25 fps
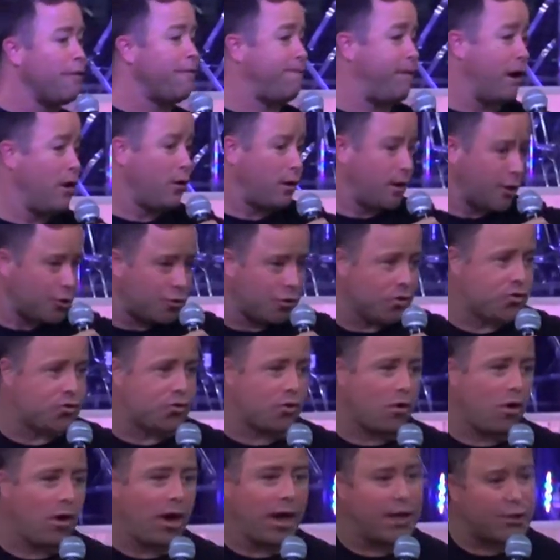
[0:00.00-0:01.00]
focus
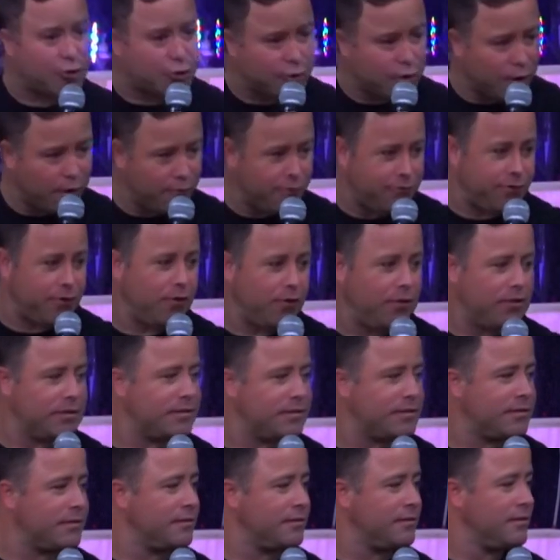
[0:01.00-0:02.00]
was wrong. It's your fault.
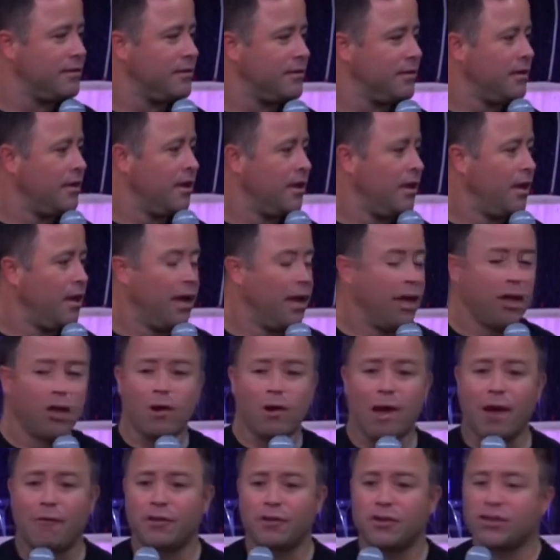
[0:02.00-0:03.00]

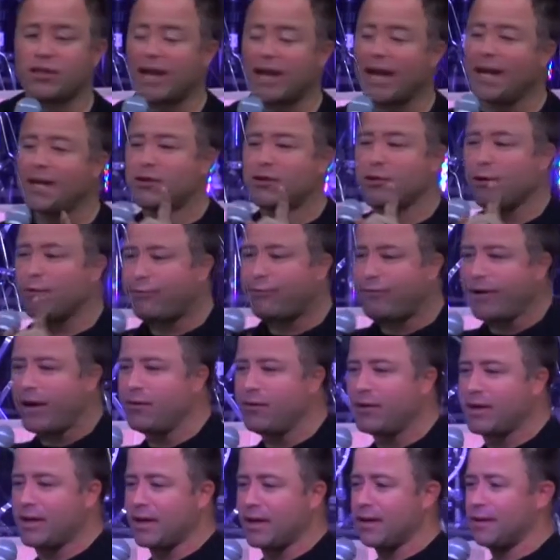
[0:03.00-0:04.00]
You have to change your
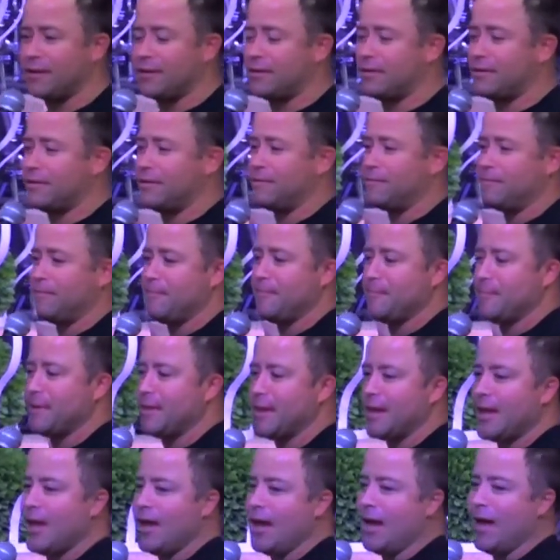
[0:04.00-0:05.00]
focus.
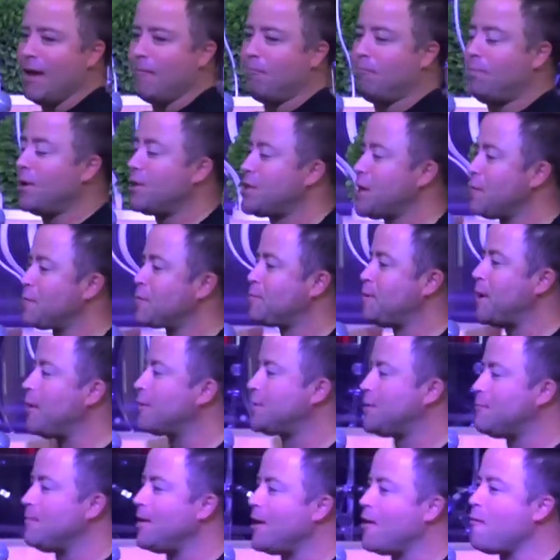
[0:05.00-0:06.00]
Bishop
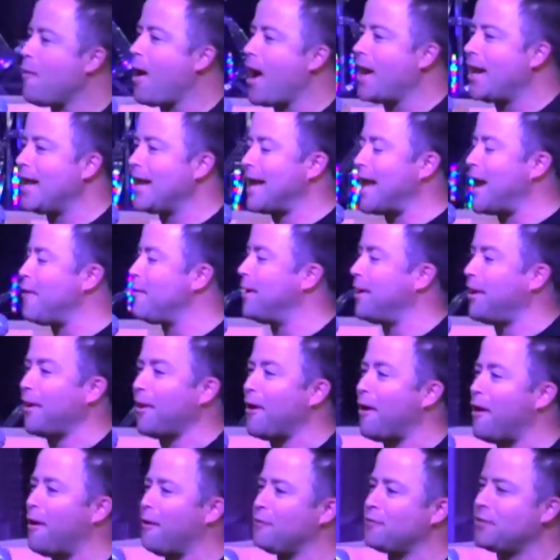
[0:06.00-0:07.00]
spoke to me a while ago. He
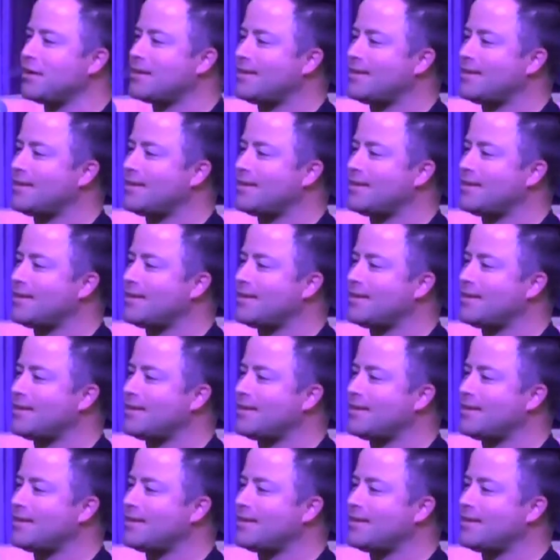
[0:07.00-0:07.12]
laughed.